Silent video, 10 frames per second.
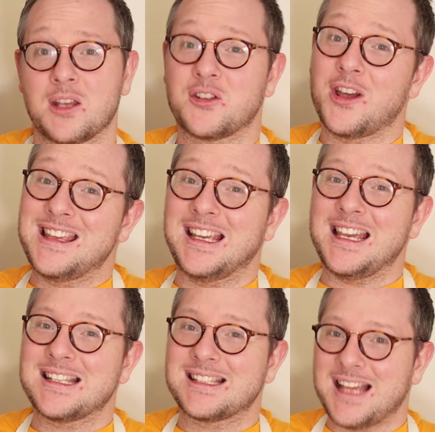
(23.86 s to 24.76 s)
So I think
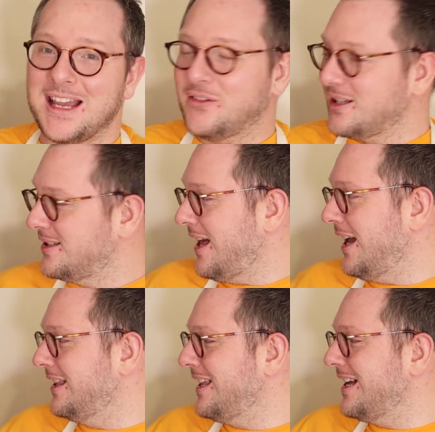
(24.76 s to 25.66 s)
it is safe to
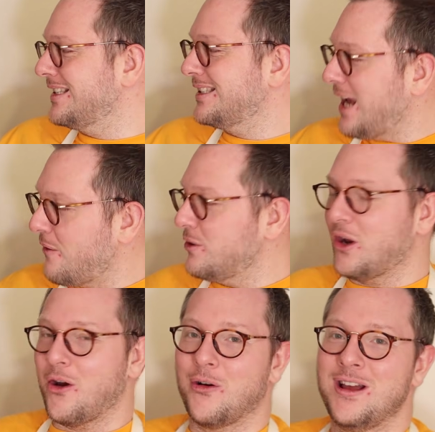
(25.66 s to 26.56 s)
say that
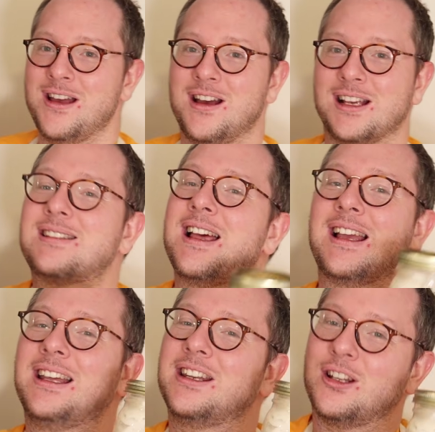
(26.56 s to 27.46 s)
sourdough has
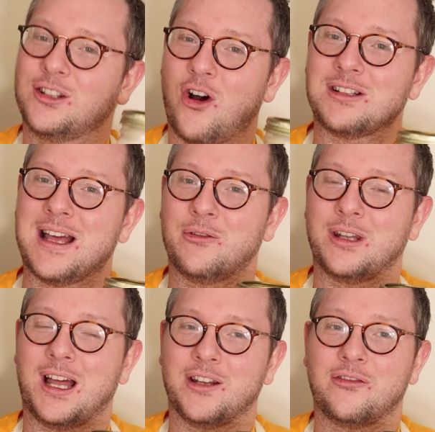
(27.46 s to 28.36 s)
taken
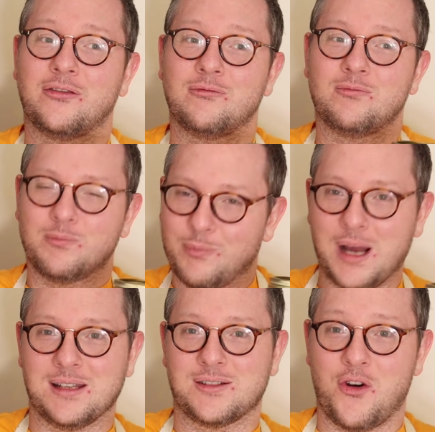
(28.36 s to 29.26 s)
lockdown life
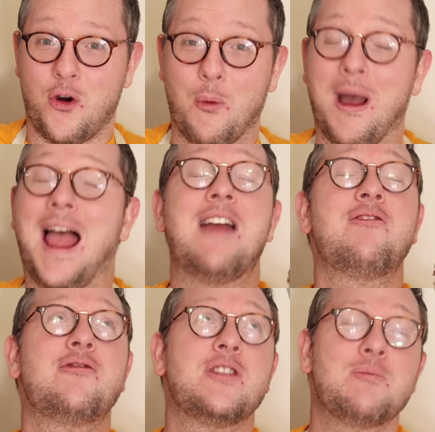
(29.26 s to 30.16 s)
by storm.
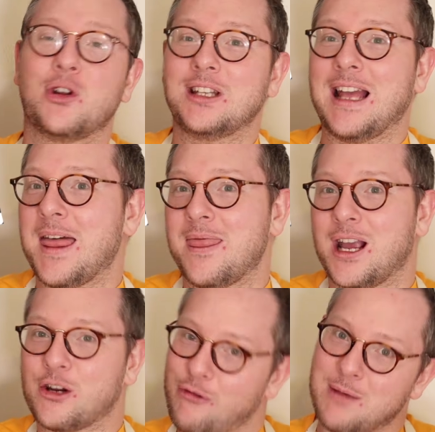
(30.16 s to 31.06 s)
Everybody and
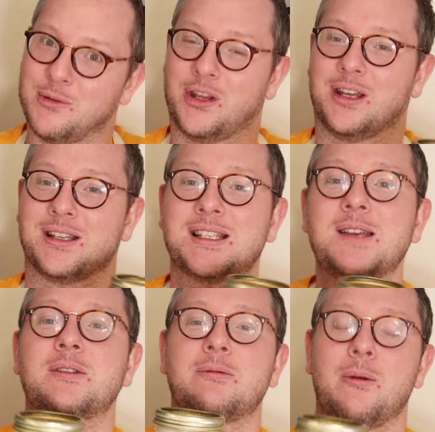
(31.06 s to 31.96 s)
their grandmother
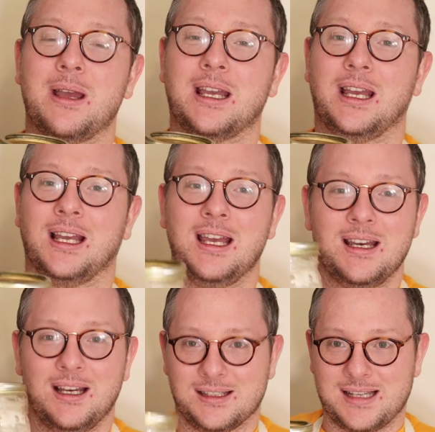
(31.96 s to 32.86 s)
seems to be making
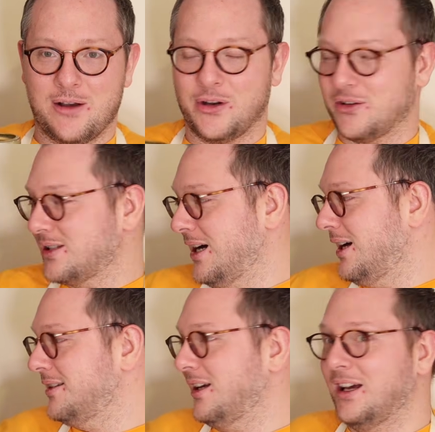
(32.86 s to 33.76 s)
a sourdough
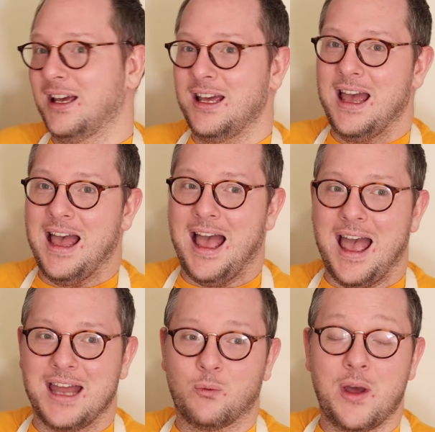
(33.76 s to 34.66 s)
starter.
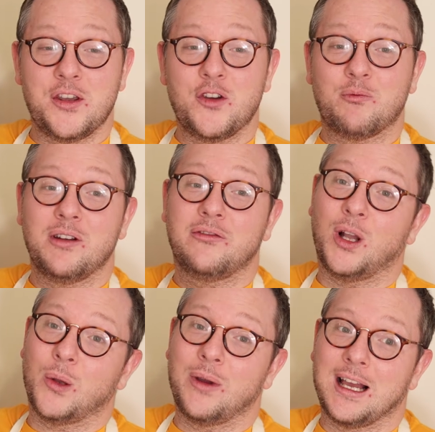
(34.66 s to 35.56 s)
And whether you've been
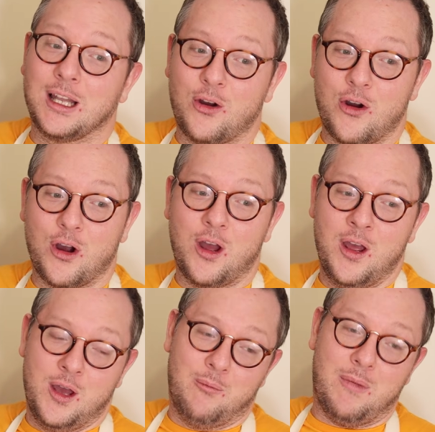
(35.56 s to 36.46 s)
following along
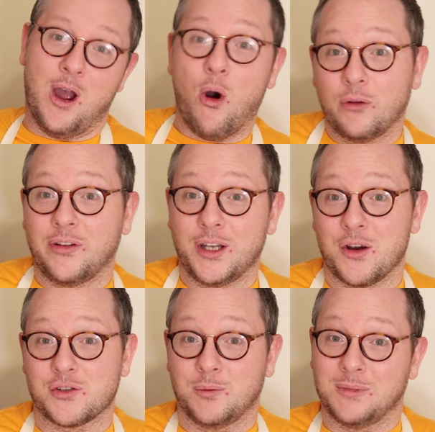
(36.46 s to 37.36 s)
my old
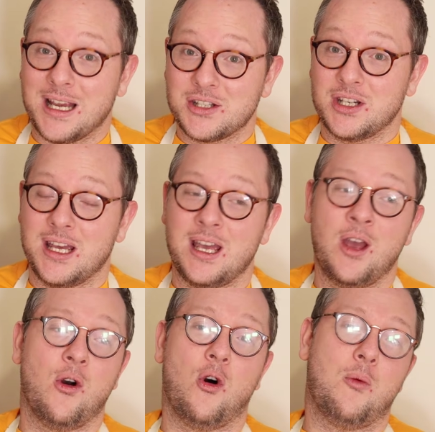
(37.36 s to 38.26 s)
videos from last year
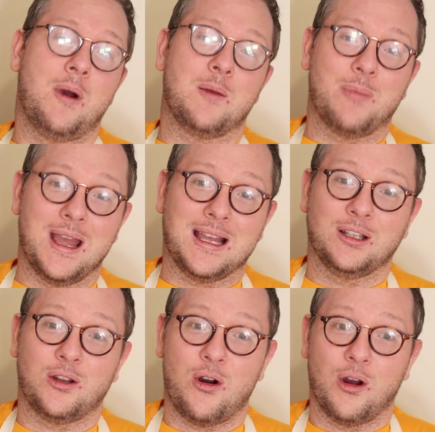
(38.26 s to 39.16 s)
or my bake
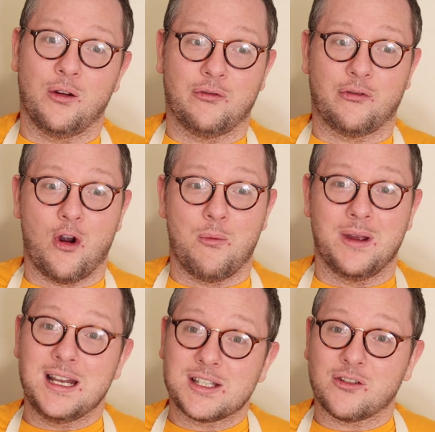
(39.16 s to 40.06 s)
along
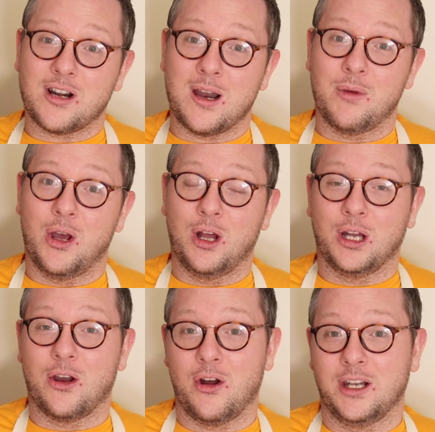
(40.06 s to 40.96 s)
from Instagram
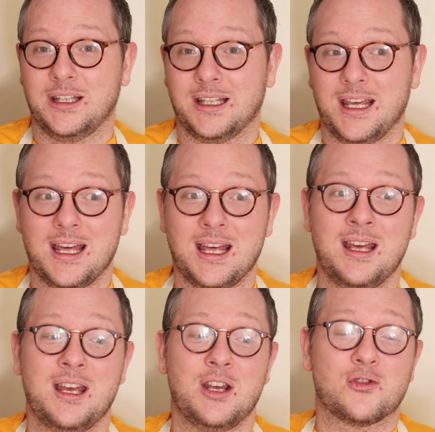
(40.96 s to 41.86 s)
earlier on in the year,
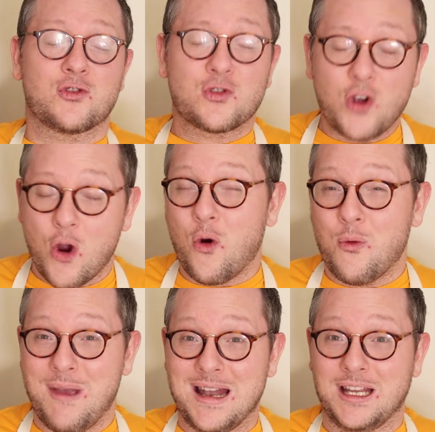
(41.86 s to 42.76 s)

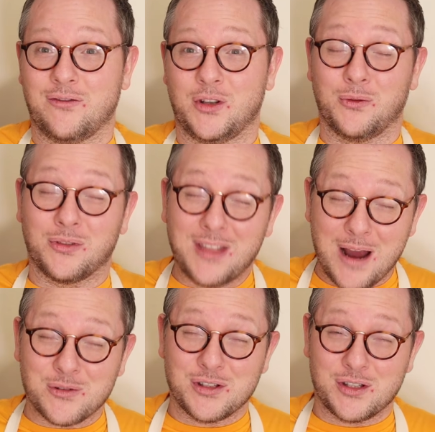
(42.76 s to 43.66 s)
so many of you,
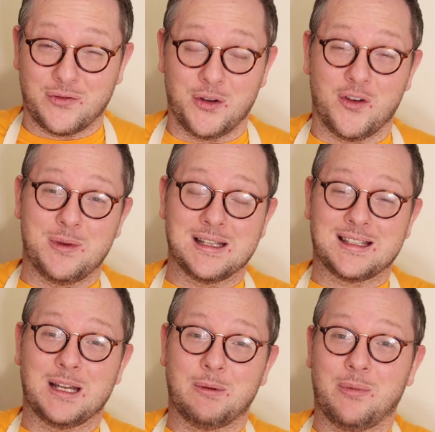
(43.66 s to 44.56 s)
thousands of you, have been
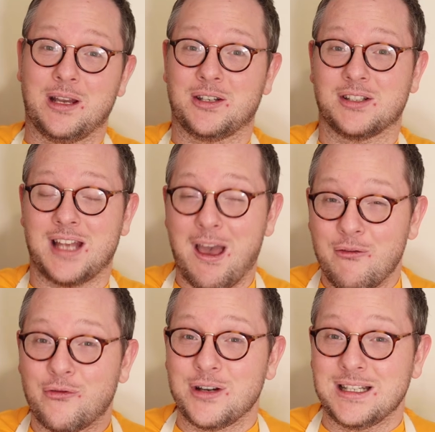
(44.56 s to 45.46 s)
sending me pictures
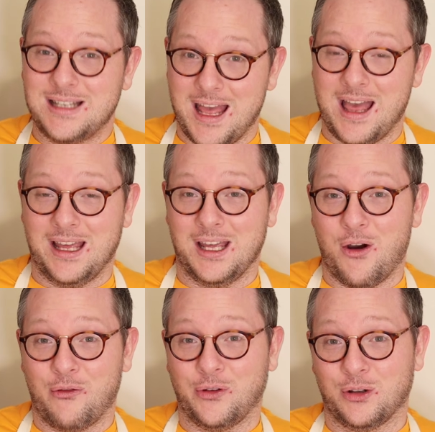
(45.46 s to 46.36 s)
every day
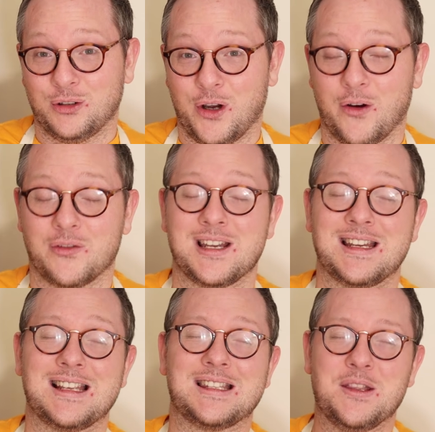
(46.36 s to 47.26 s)
of your loaves,
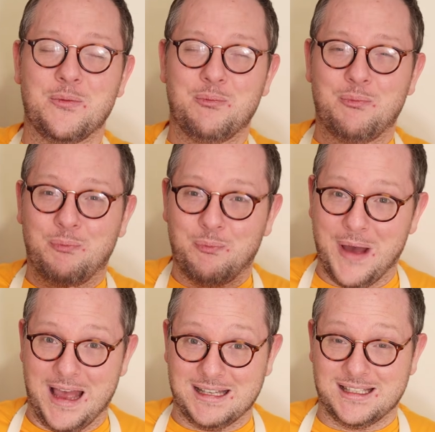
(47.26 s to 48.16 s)
and it is the
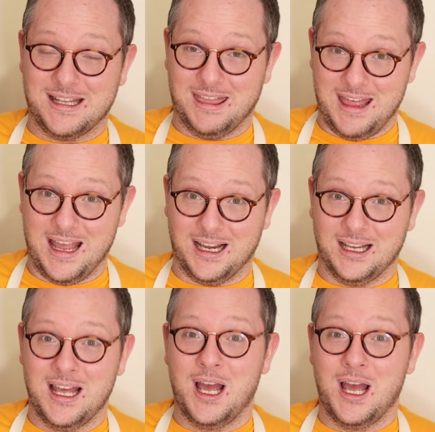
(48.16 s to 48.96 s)
best thing.